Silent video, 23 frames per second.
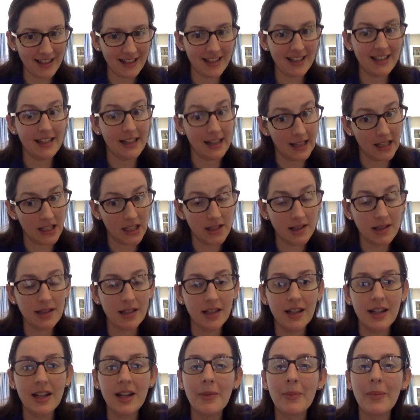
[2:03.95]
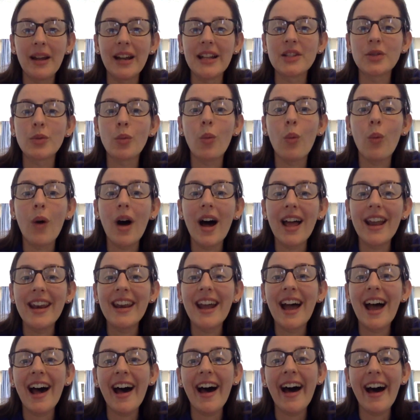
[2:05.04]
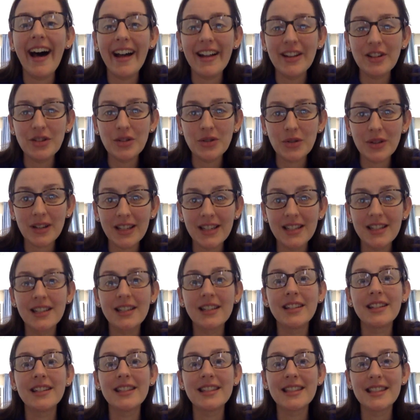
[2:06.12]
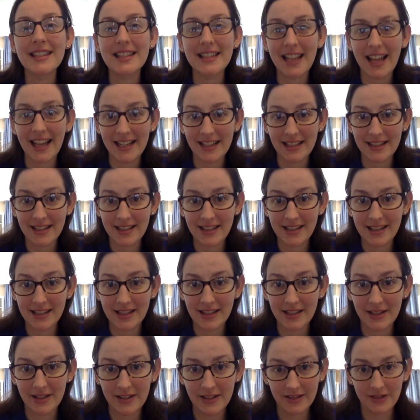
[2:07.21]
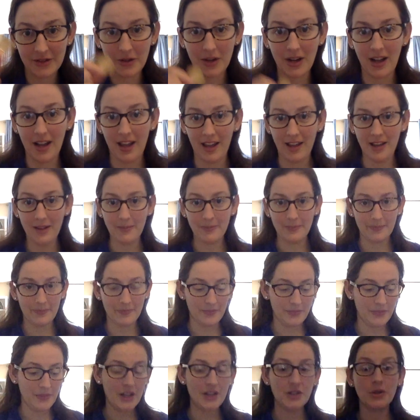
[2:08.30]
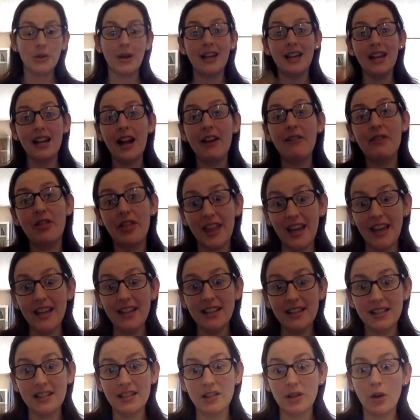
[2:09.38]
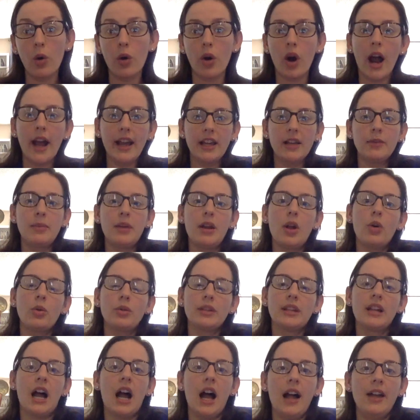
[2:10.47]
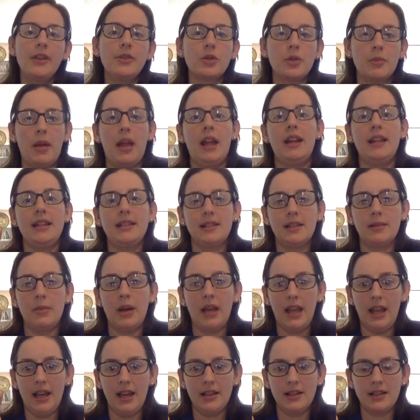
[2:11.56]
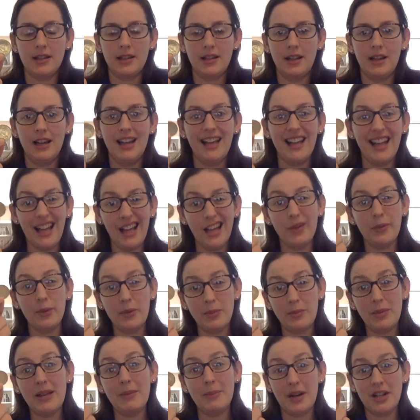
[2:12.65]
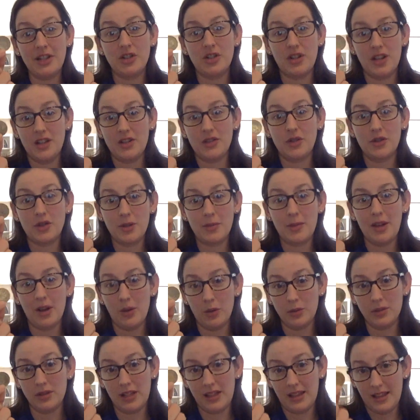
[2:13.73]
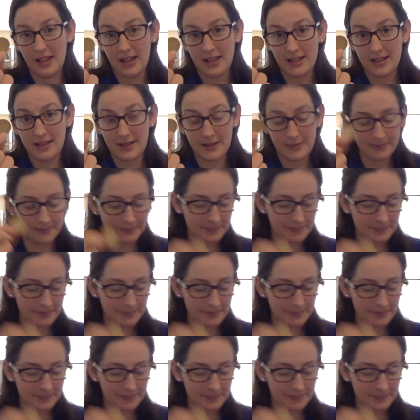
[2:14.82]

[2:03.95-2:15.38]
It is, but it's 100 cents. Okay? So I could have this, or I could be holding 100 pennies in my hand. It would be much nicer to be holding this.